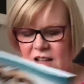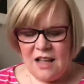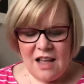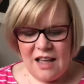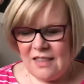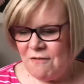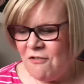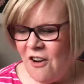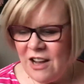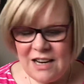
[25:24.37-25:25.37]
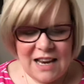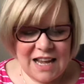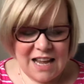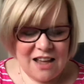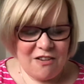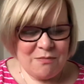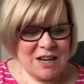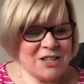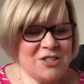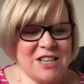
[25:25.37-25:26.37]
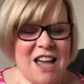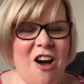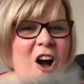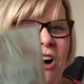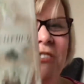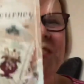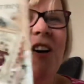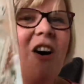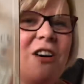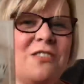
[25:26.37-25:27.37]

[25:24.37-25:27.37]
And then finally, I've managed to get hold of A